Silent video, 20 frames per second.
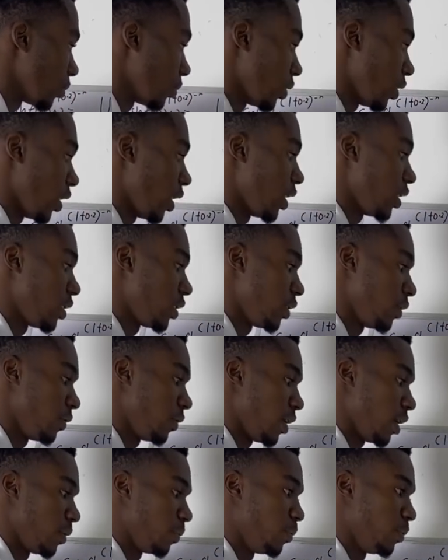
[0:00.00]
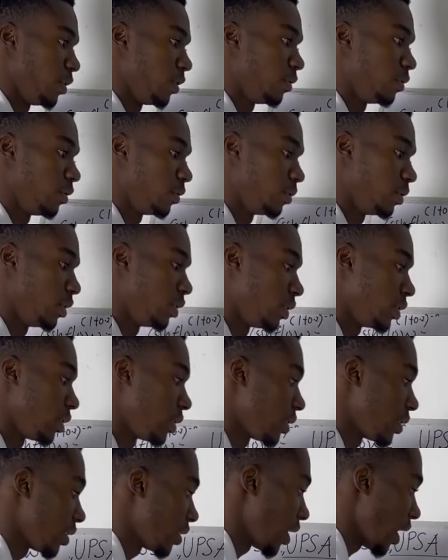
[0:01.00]
Negative NPVB
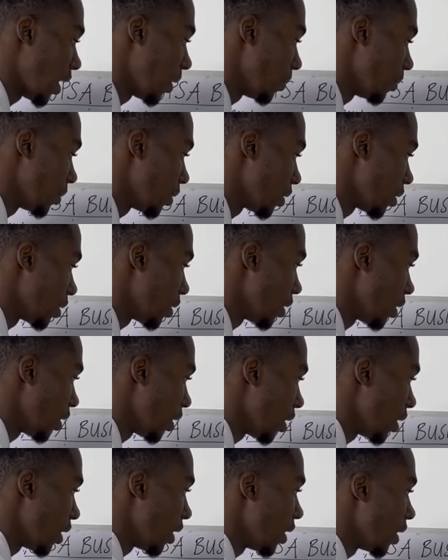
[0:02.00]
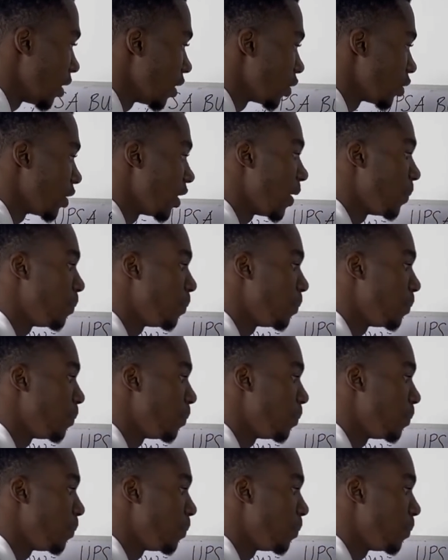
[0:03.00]
times. So the